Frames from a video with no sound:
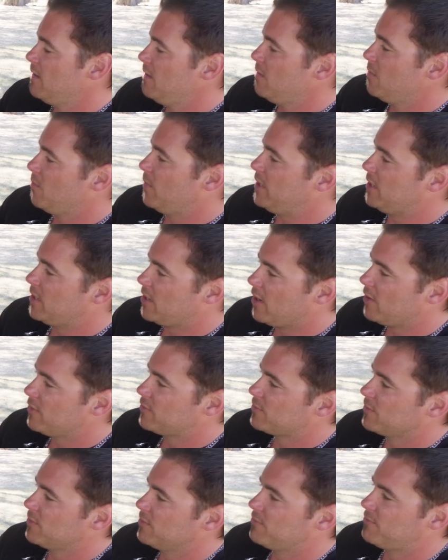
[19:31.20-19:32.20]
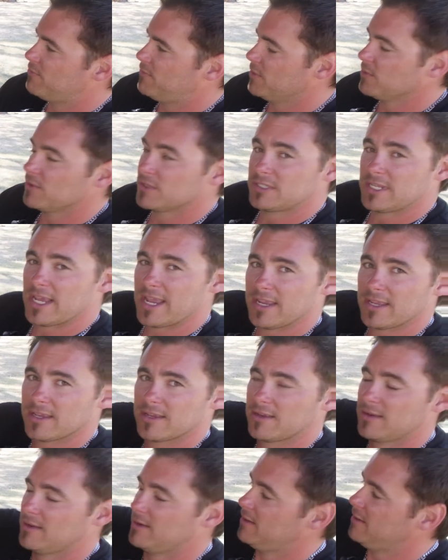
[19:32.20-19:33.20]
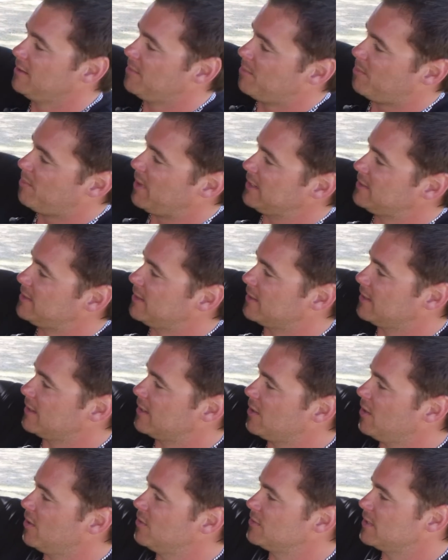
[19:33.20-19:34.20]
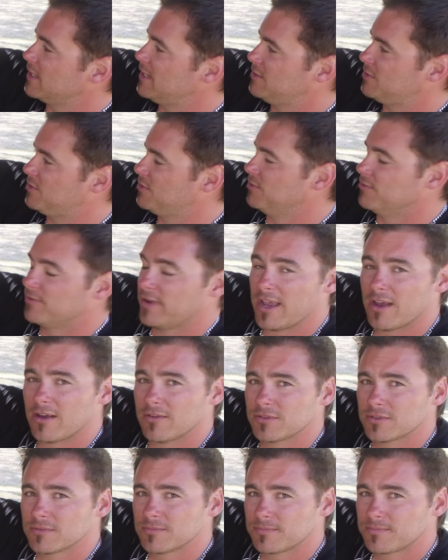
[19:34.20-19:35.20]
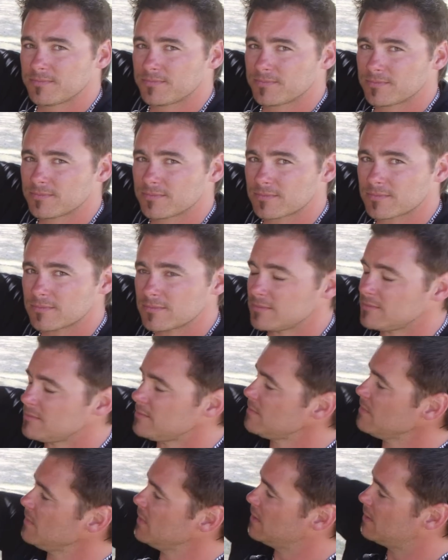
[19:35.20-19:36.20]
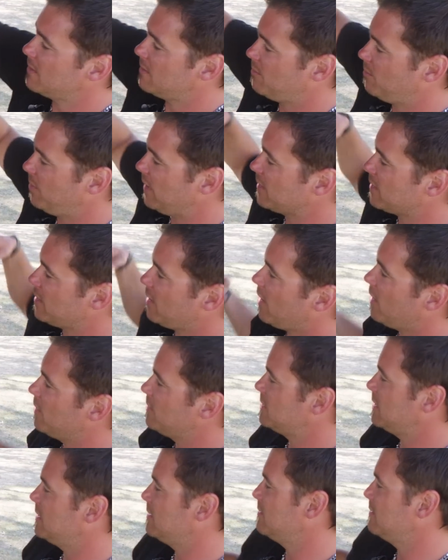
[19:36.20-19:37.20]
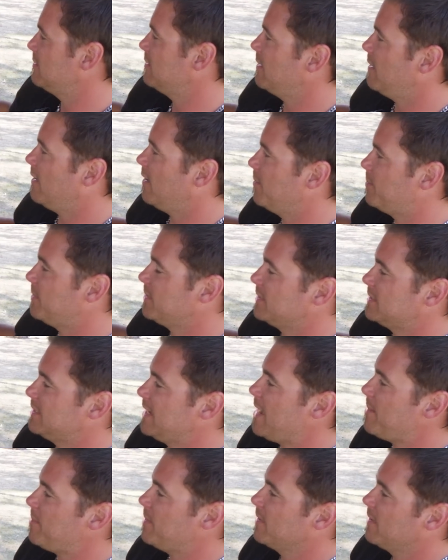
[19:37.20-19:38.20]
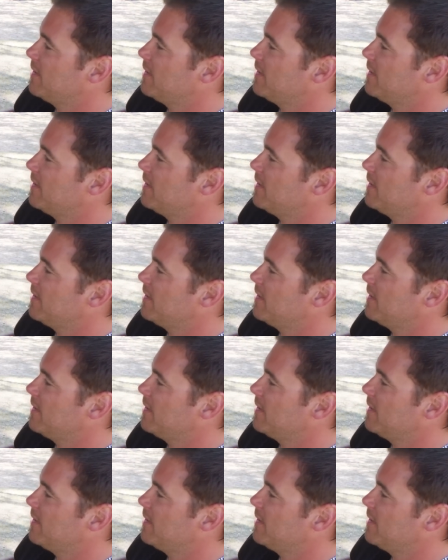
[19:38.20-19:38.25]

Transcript: When you go through and fill the tank, you basically close these two valves, plug your hose in, open the tap.